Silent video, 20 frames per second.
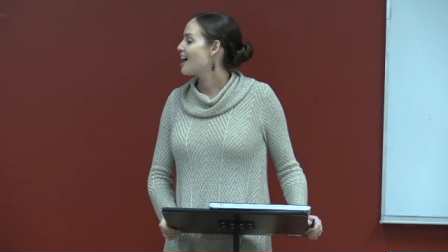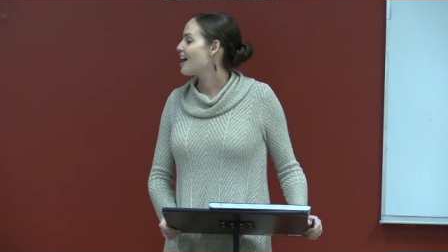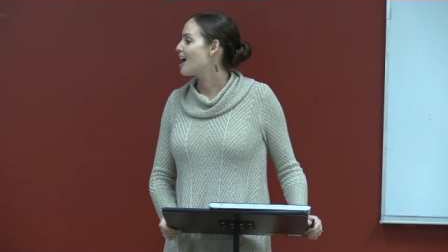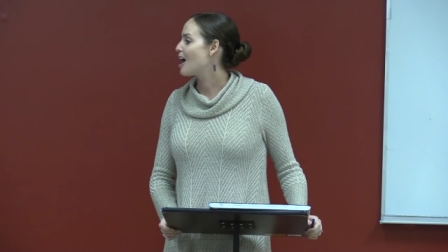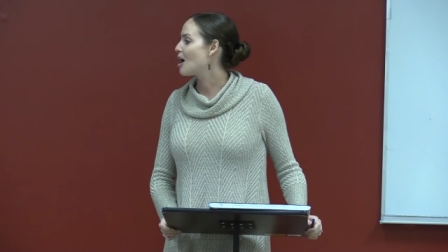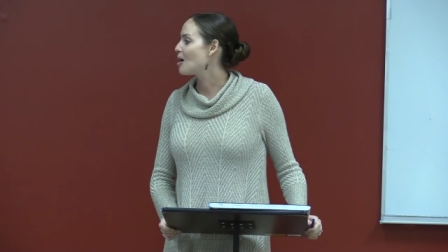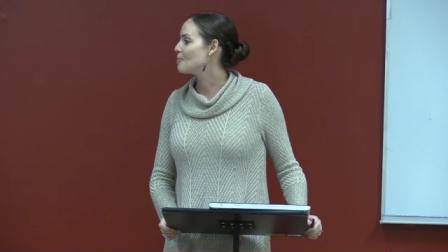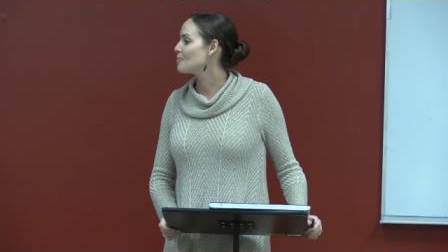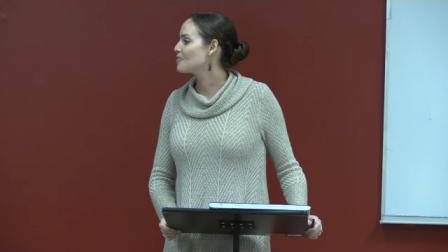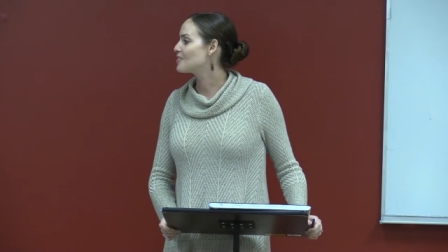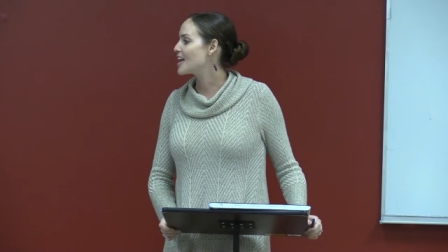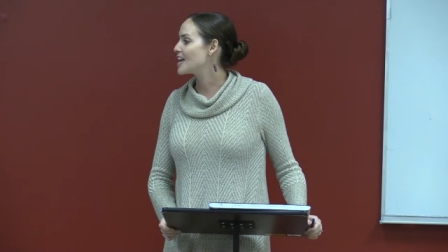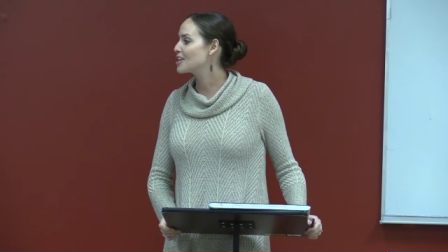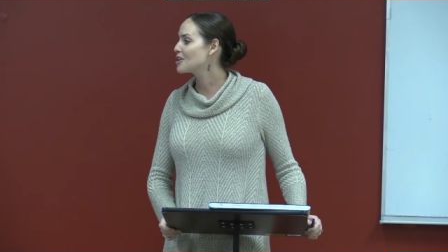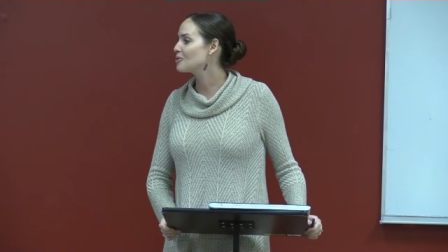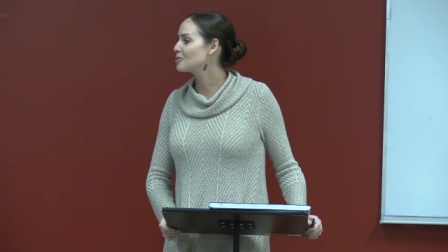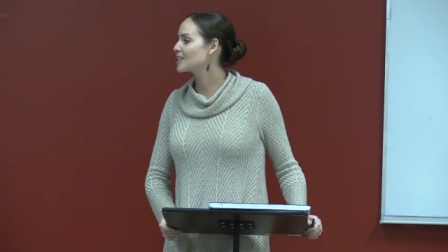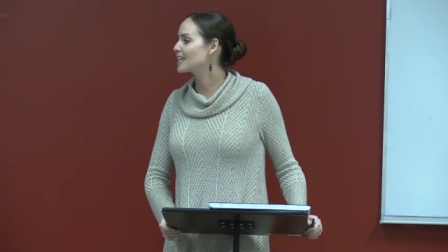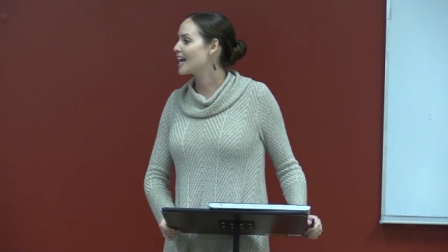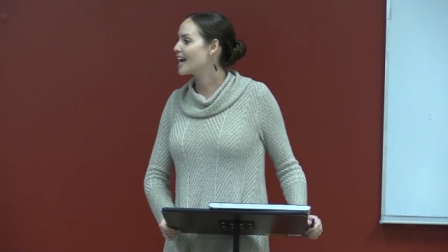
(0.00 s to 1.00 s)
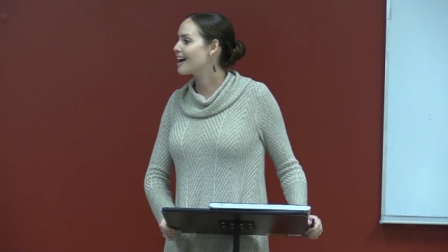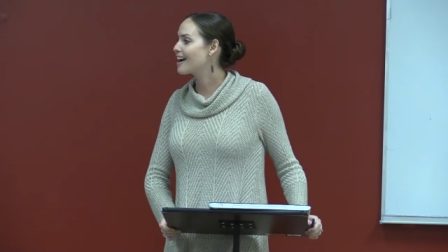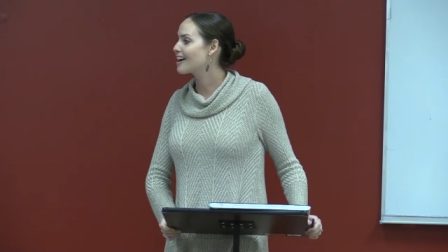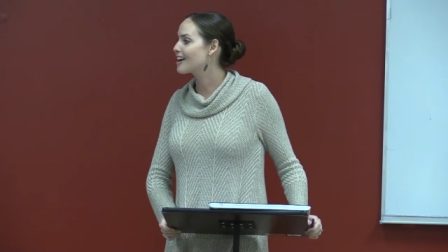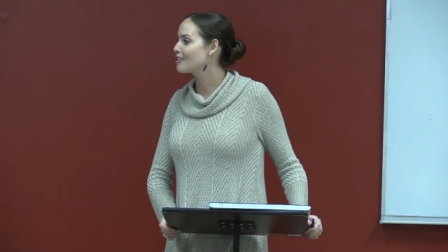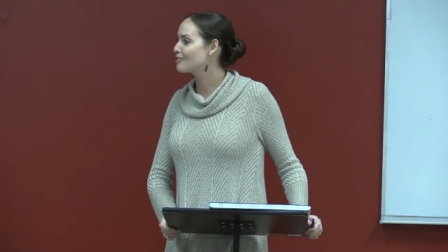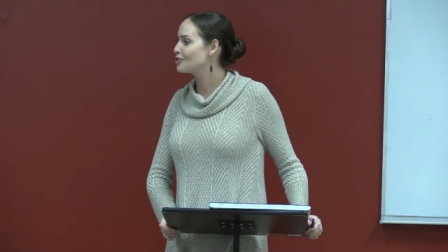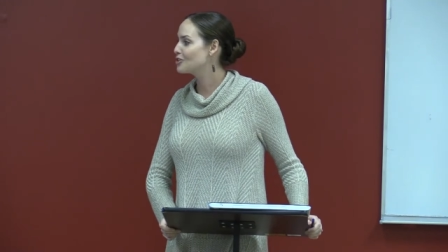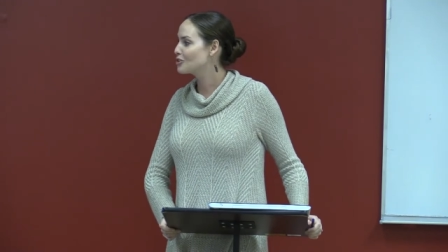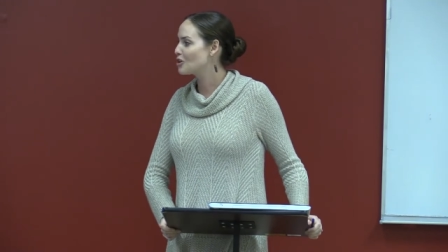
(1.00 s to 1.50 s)
Um, they don't
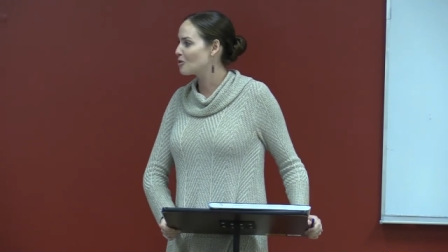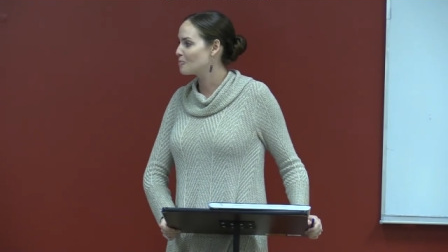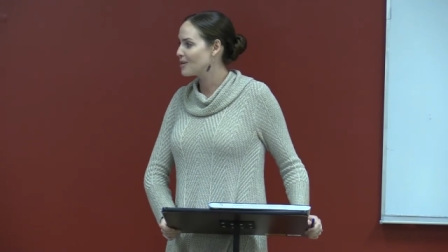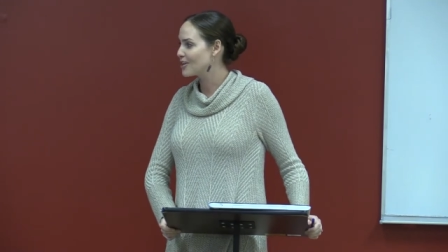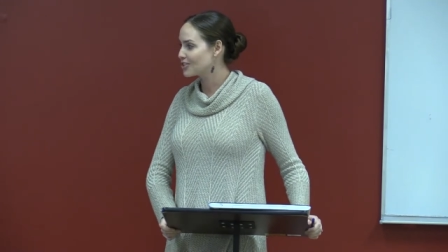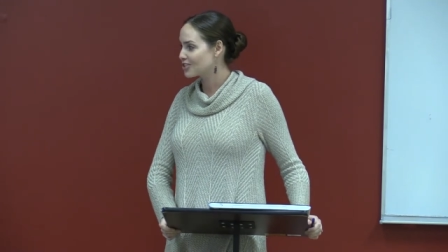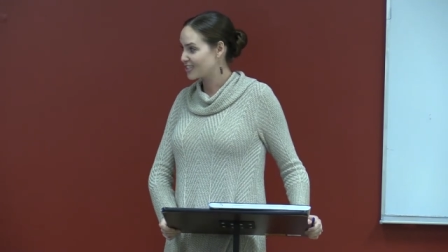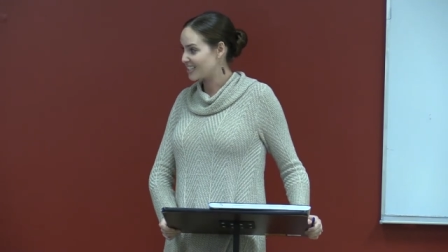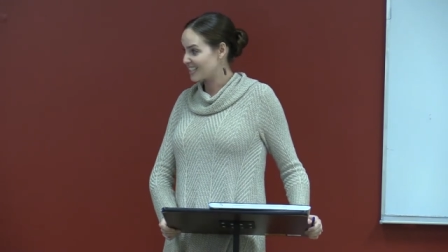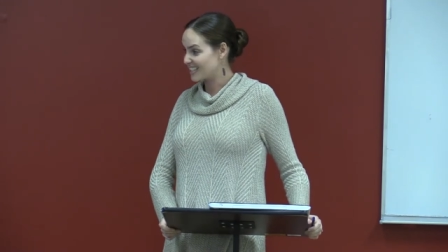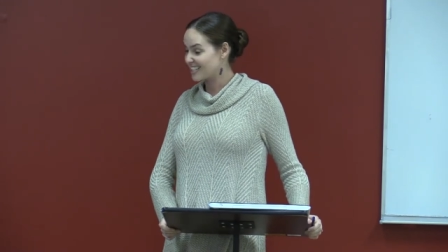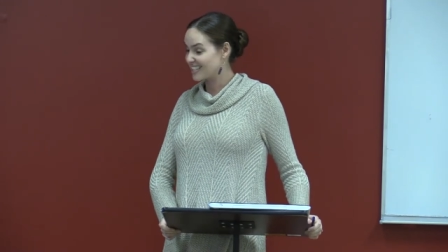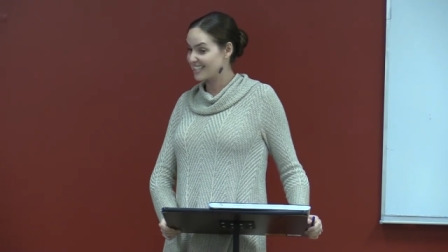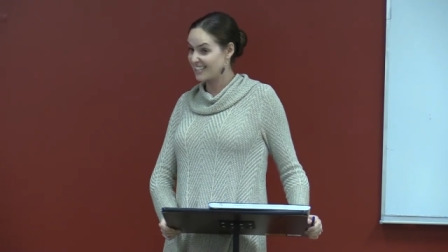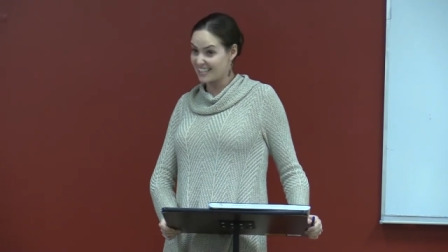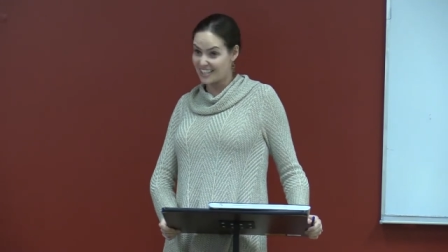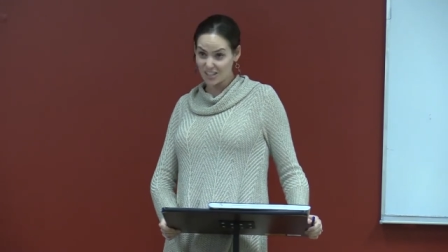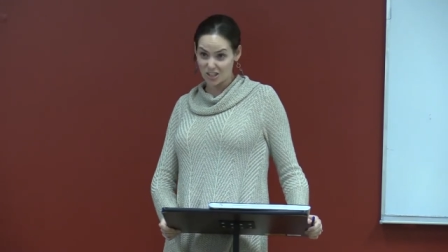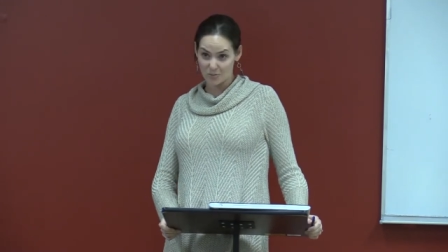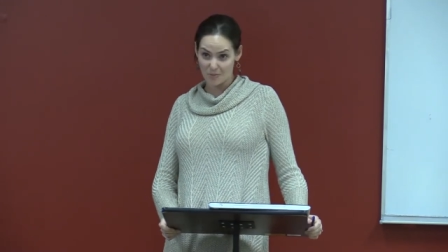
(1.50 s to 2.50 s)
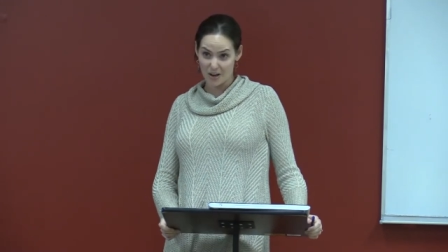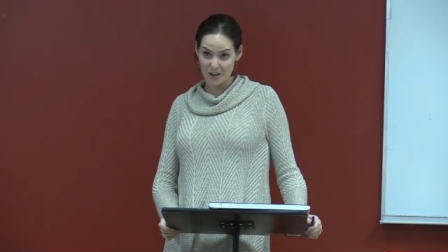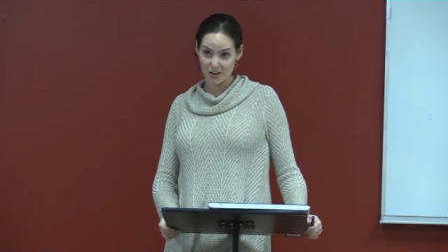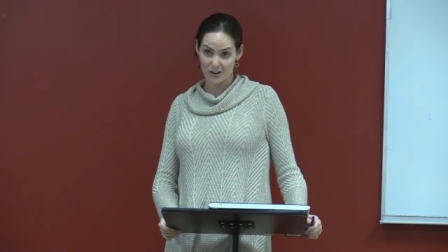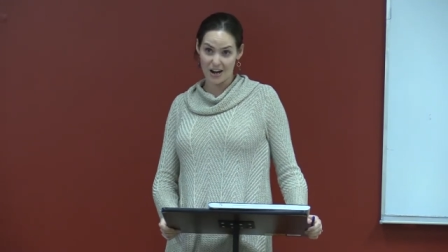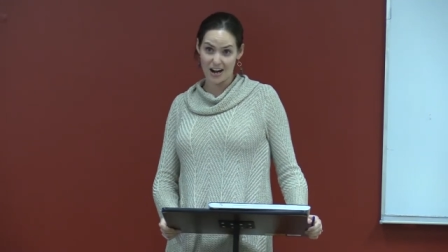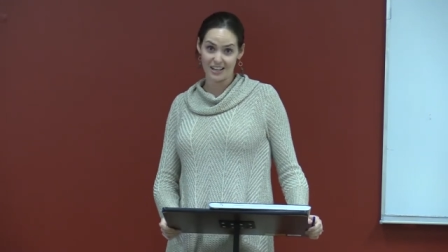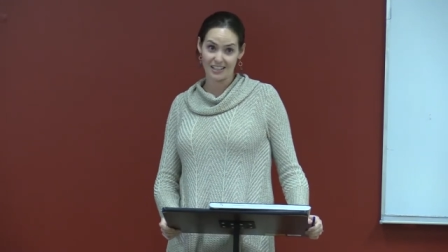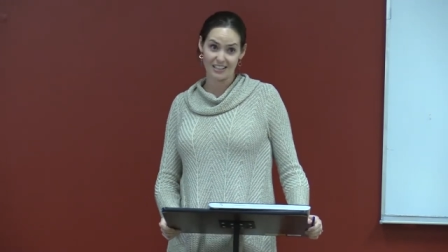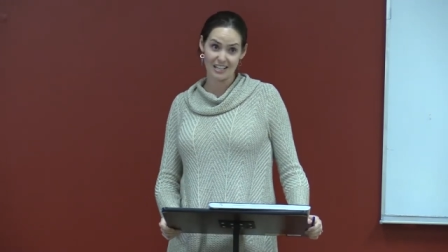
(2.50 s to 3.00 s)
care if you don't mention a stitch about
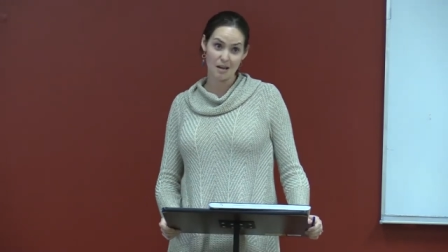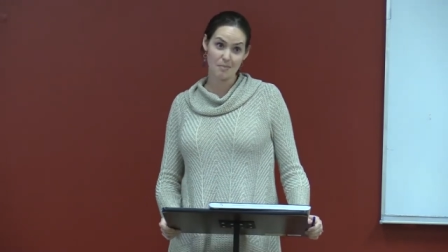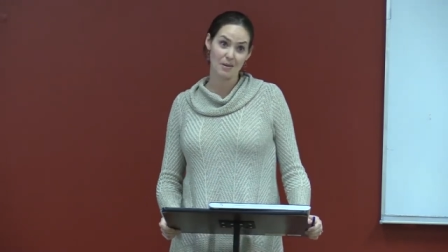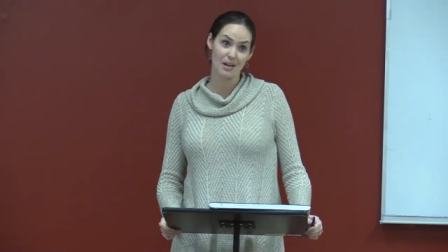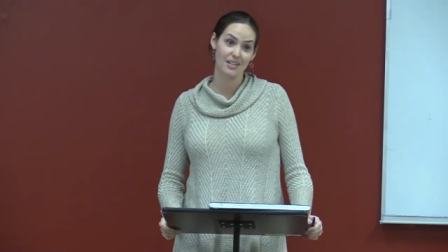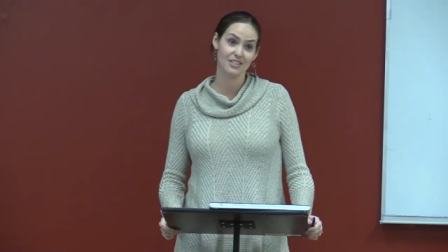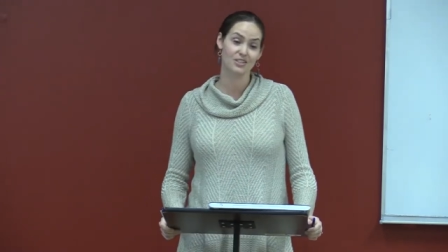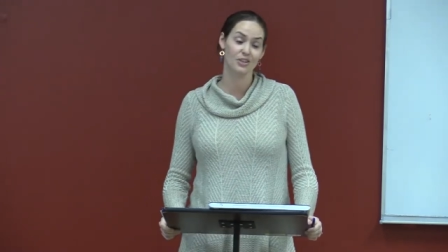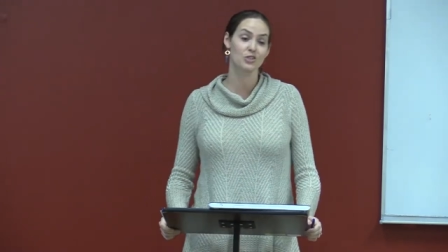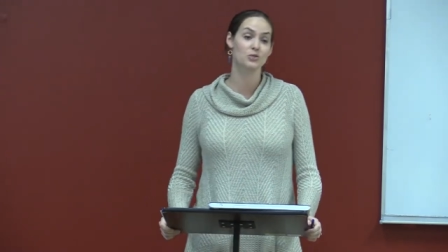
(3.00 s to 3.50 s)
your academics.